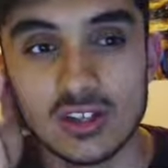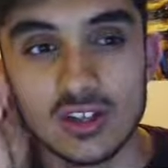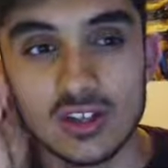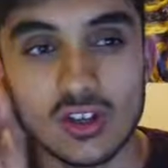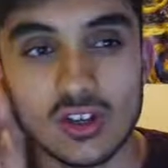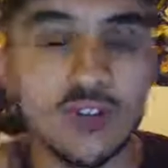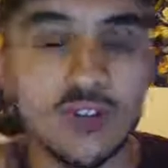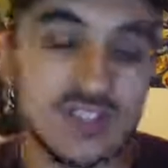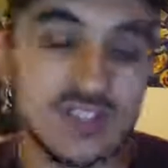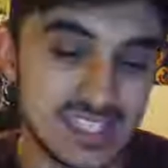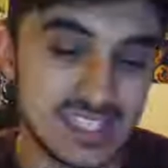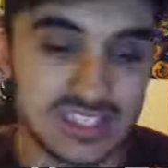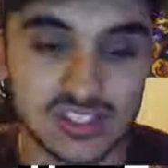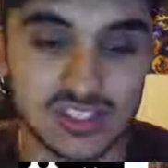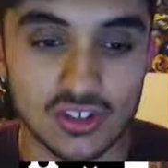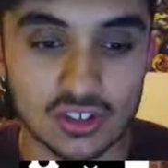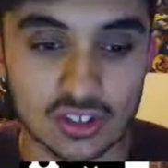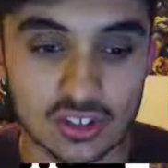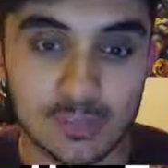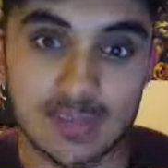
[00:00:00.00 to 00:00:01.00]
obviously, it's
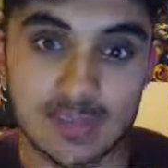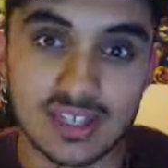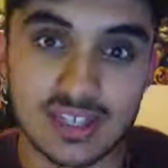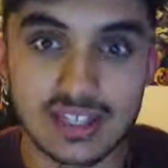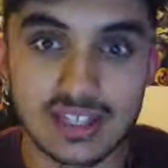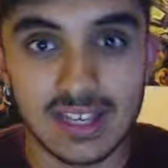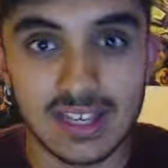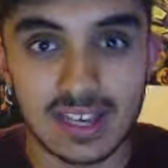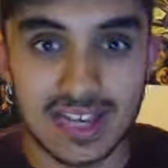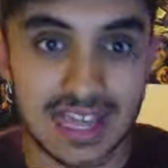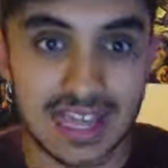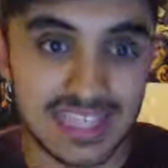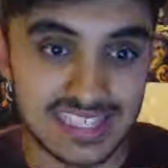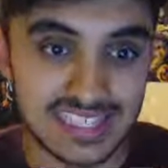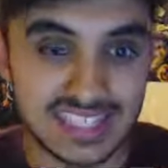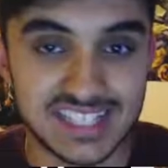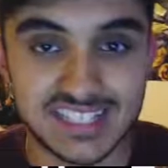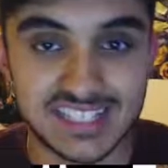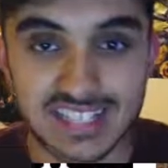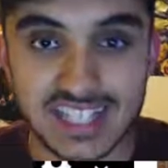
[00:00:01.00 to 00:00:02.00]
not going to be as
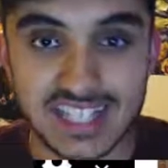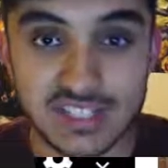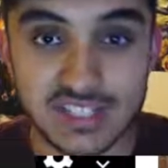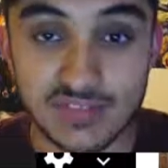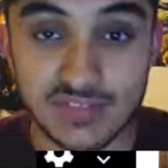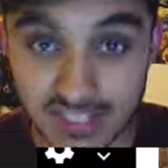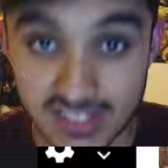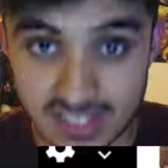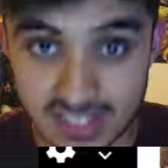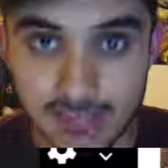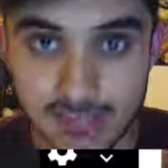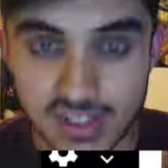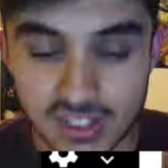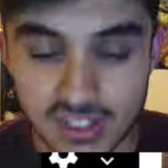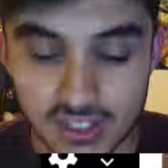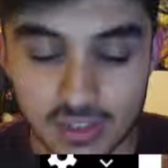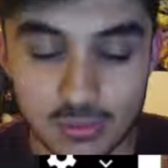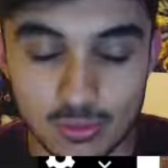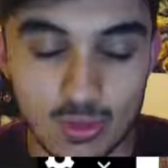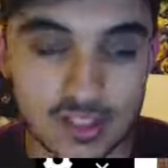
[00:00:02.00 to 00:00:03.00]
extensive as the
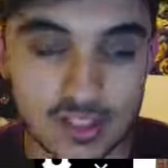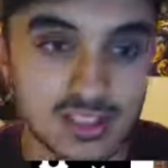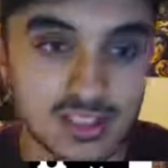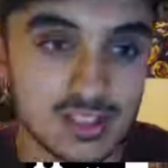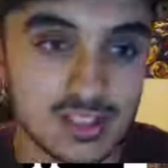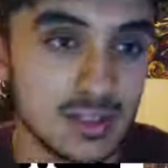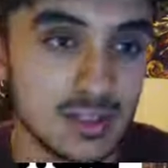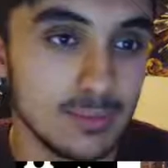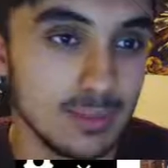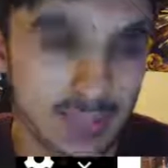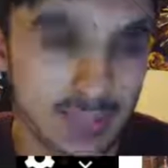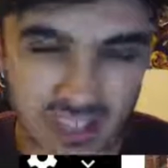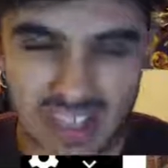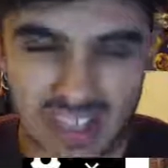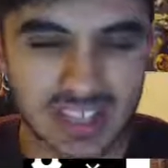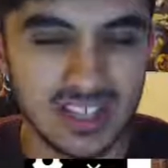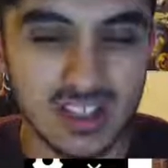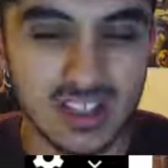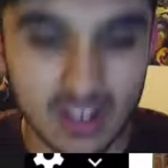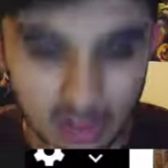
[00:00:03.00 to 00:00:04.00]
MCU was, but
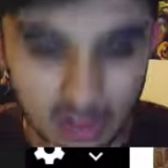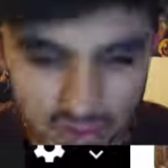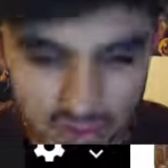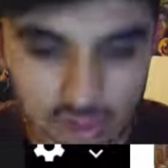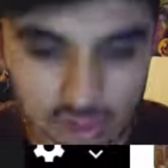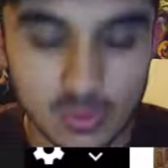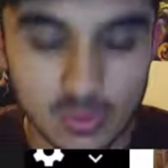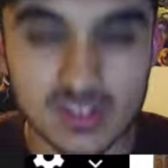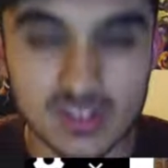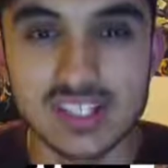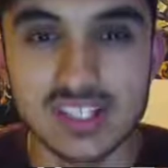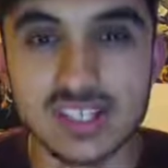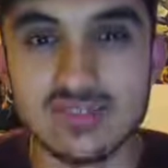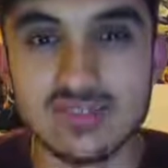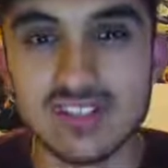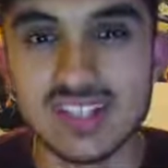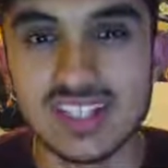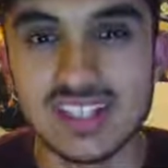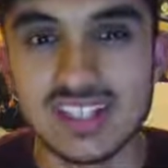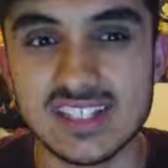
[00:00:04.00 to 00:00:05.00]
yeah, I just want to give
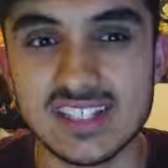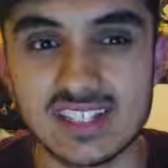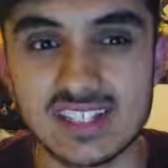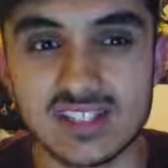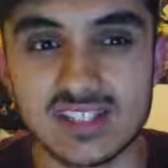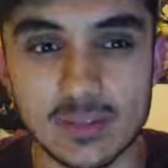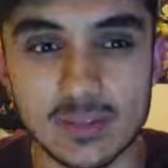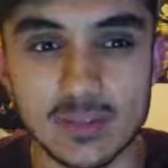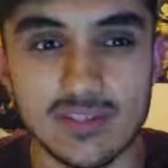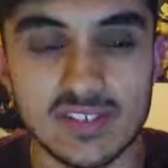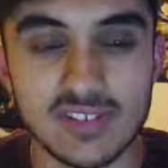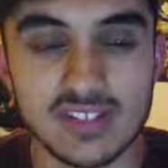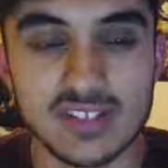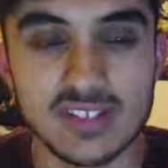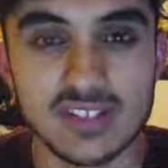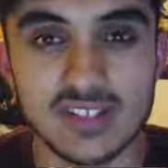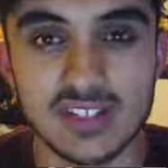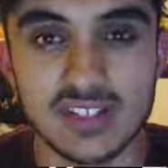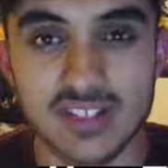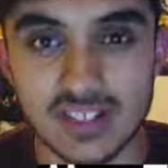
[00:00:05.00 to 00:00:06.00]
the DC some of
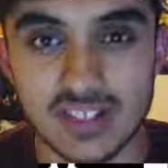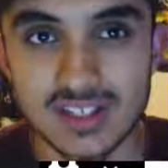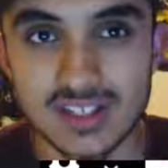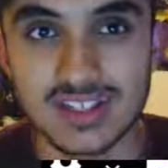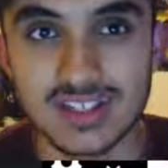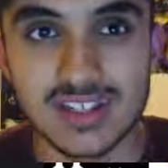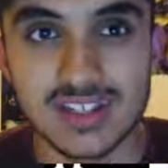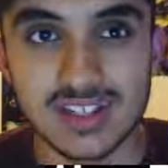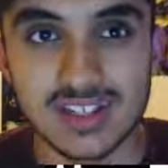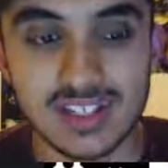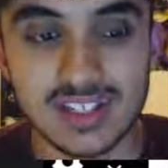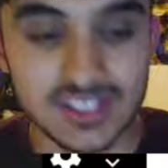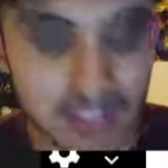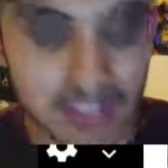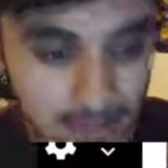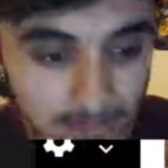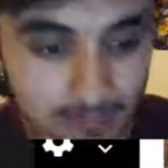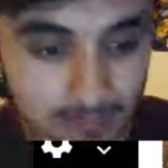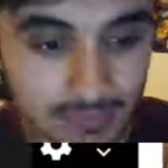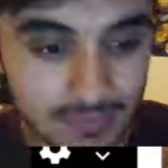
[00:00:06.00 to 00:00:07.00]
its
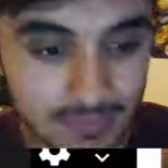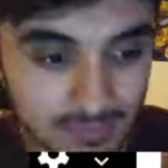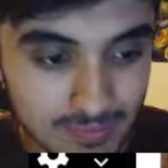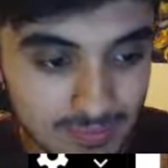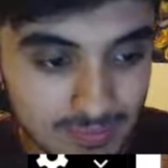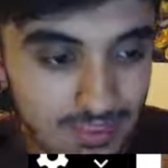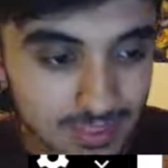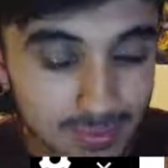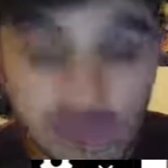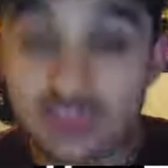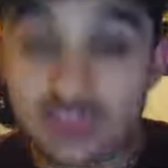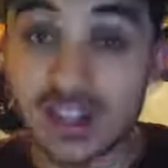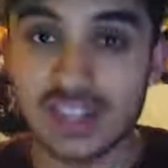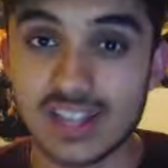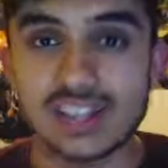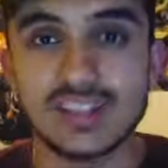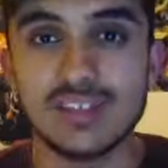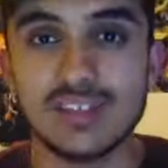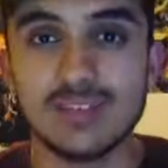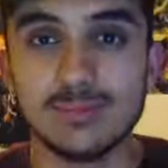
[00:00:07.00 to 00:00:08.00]
some
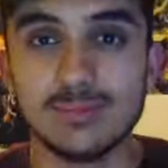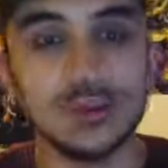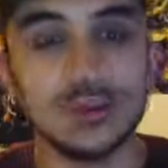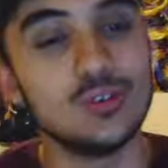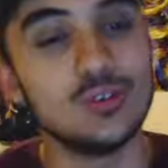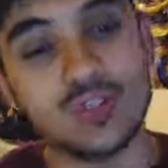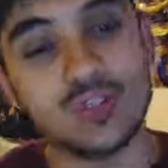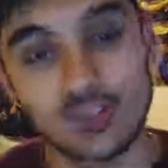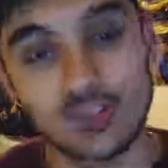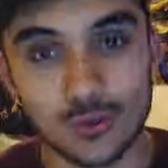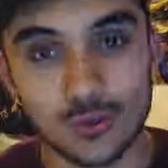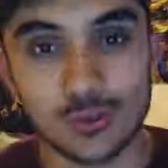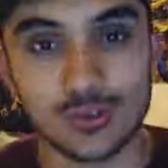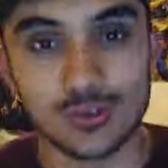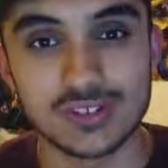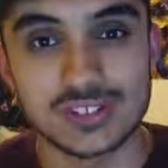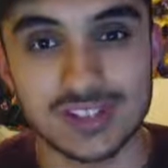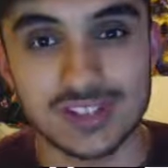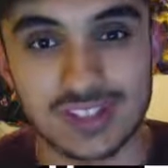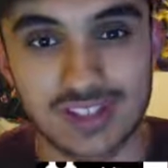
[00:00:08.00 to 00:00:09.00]
credit, but also, of
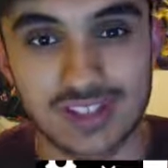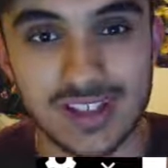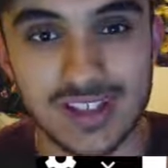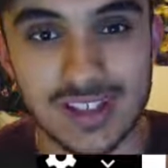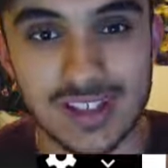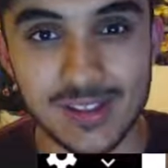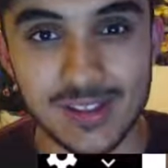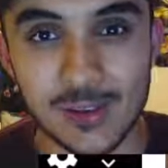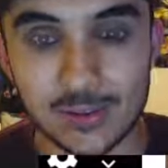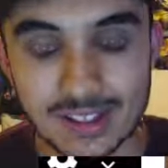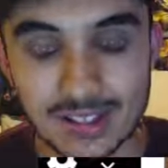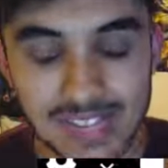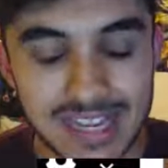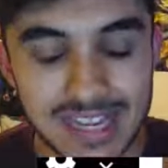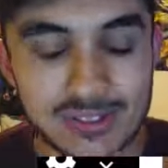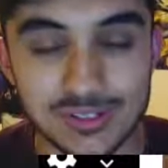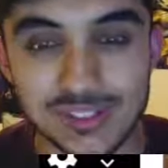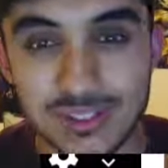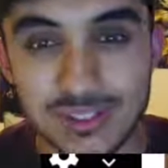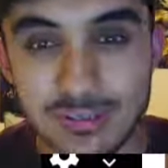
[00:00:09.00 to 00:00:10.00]
course, note
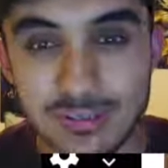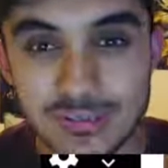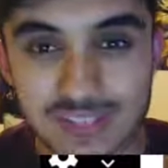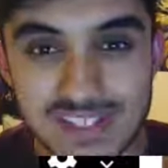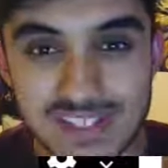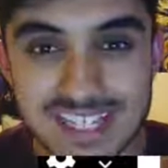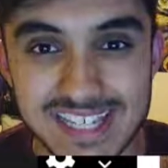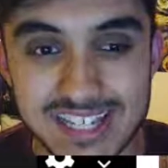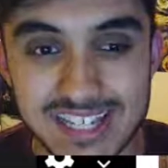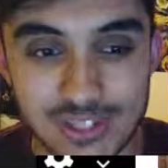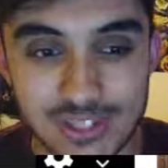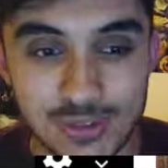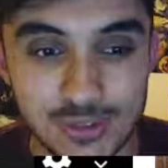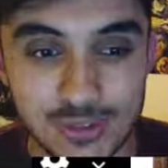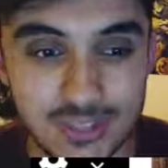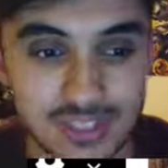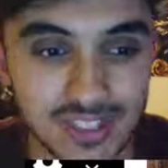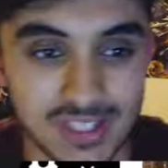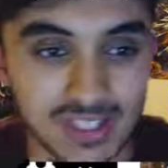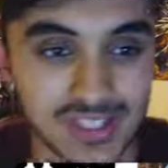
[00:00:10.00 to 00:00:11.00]
down some of its
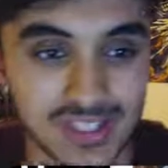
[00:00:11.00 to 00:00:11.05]
issues.